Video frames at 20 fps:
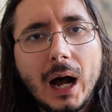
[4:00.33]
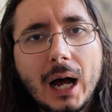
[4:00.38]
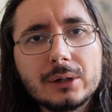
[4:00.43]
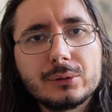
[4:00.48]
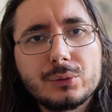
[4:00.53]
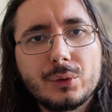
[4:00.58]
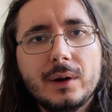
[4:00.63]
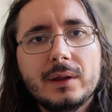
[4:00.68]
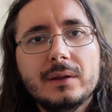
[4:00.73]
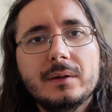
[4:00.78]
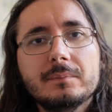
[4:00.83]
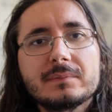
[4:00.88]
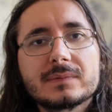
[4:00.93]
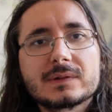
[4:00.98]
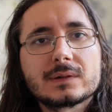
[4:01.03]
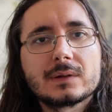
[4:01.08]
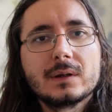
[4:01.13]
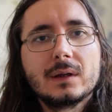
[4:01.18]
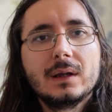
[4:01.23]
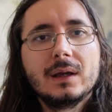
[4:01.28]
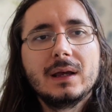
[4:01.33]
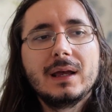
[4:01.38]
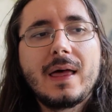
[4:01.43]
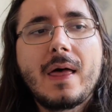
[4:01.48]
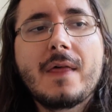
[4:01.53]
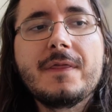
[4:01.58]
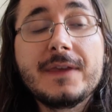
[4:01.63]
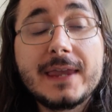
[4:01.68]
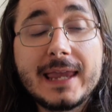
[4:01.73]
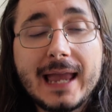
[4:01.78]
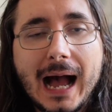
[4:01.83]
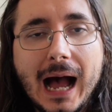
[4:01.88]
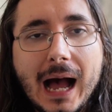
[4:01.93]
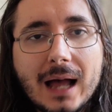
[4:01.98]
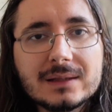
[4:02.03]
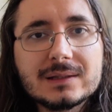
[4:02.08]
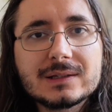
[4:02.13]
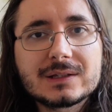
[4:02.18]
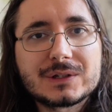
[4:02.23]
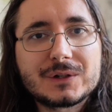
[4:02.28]
algorithms? The
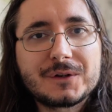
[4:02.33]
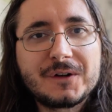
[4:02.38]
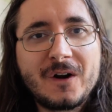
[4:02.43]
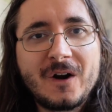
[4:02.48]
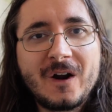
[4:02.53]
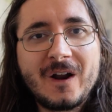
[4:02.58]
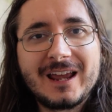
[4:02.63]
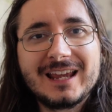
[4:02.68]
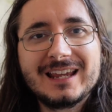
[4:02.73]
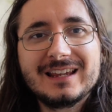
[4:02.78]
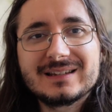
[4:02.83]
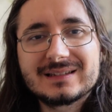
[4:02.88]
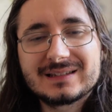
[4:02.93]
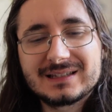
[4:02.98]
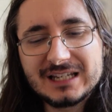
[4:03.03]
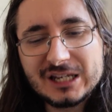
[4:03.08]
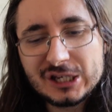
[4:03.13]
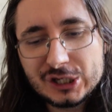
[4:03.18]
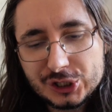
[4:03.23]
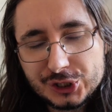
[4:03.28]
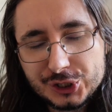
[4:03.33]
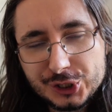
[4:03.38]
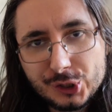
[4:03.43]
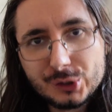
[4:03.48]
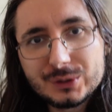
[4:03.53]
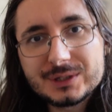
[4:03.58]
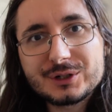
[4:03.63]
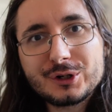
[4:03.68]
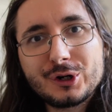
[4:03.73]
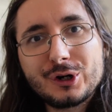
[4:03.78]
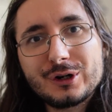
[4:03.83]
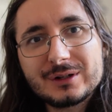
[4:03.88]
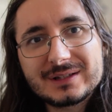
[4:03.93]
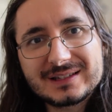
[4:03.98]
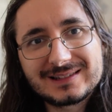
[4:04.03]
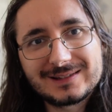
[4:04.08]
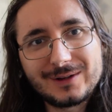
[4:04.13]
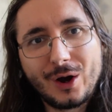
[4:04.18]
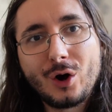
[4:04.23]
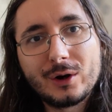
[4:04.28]
answer is the user
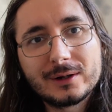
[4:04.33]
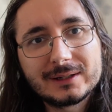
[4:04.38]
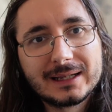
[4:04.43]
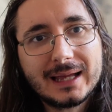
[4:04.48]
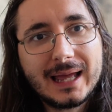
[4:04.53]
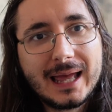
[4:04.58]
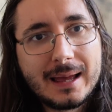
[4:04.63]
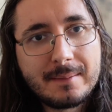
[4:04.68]
song